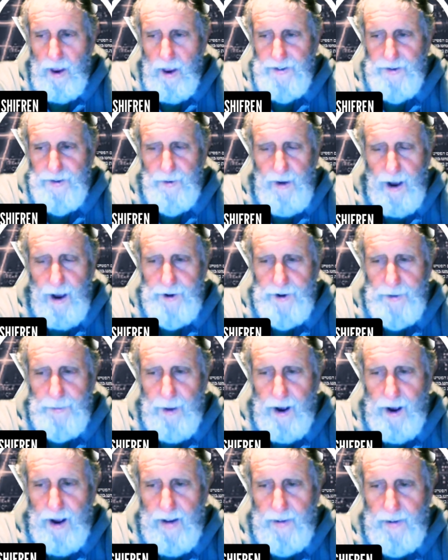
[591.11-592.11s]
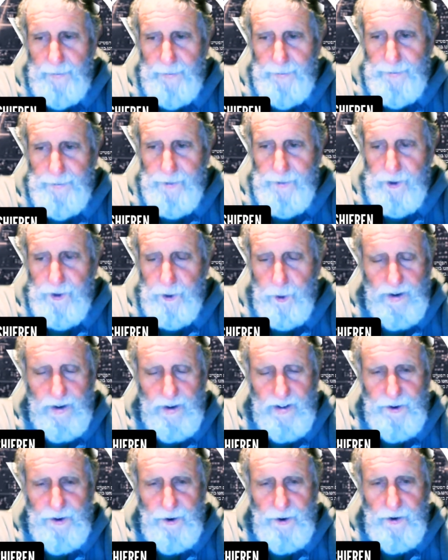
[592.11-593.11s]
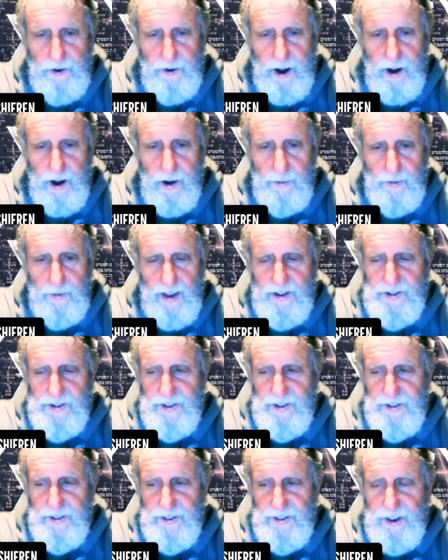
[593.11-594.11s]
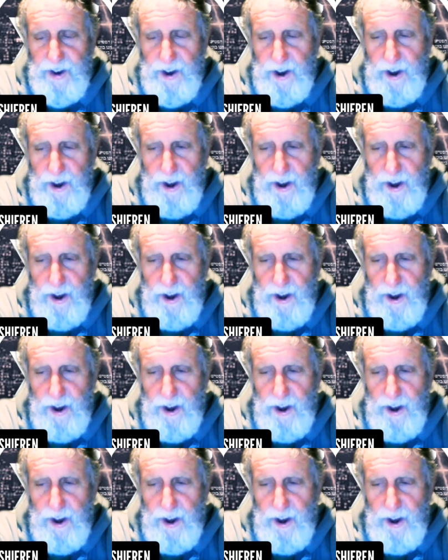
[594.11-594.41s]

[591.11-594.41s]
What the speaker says: surrounded by 22 Arab nations,